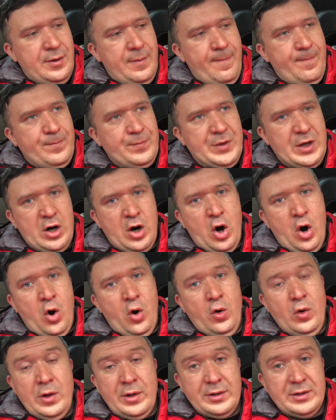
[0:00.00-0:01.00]
They're
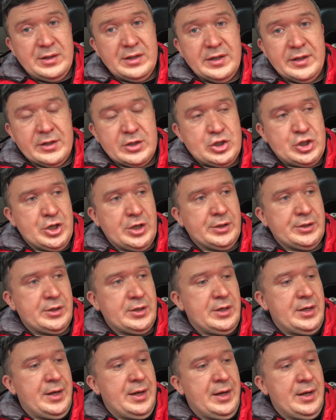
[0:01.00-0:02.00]
all near each
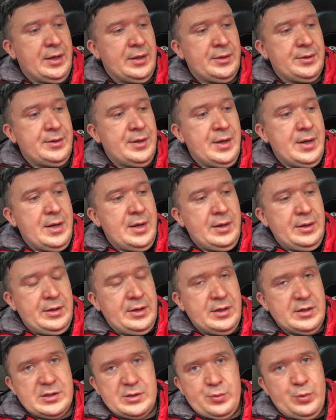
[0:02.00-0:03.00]
other, and
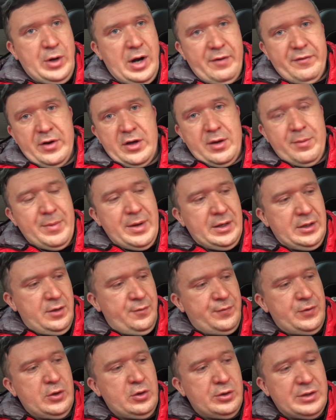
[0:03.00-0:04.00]
here's what I recommend.
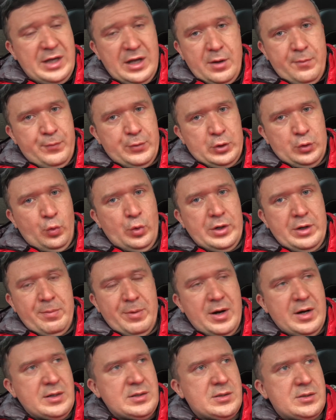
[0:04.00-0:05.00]
If you could get them for 20
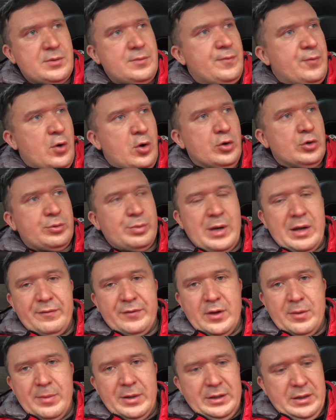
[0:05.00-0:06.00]
bucks for all 3 of
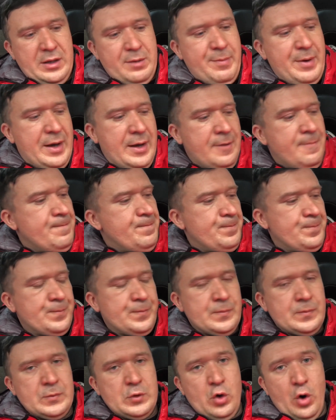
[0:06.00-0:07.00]
them on eBay,
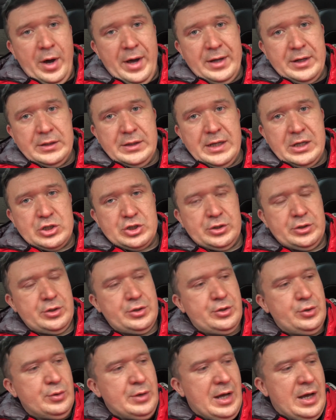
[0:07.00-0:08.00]
go ahead and actually
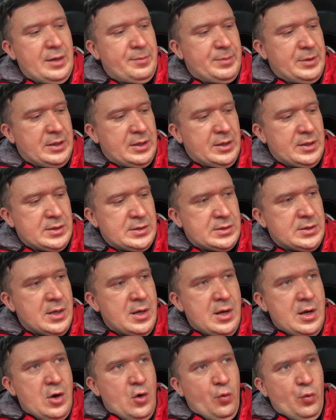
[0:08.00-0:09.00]
do that, because
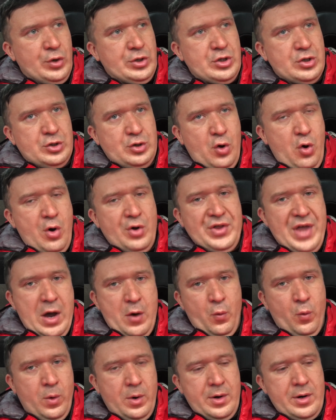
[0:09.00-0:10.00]
when you do all
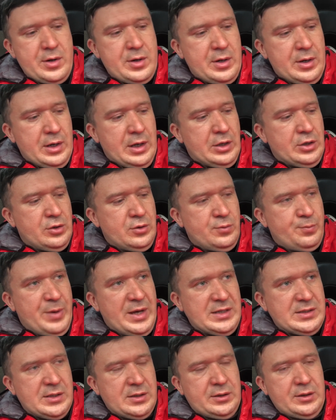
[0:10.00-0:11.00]
that work and you
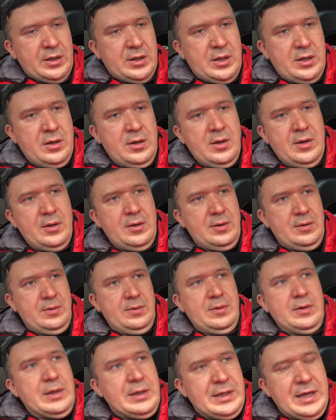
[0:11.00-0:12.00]
basically
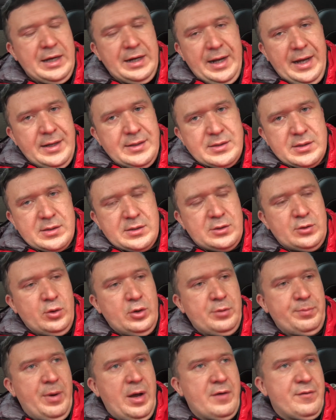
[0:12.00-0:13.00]
get access to
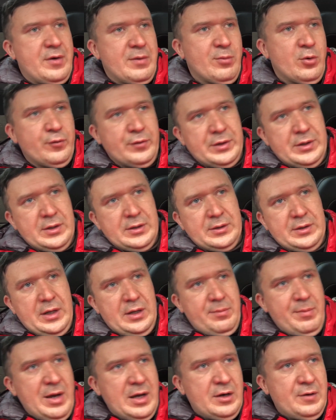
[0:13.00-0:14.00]
it by removing
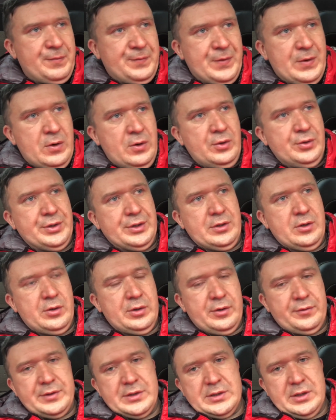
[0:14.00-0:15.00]
intake manifold and
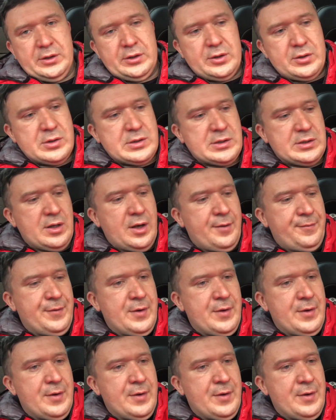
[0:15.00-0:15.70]
all of these other good stuff,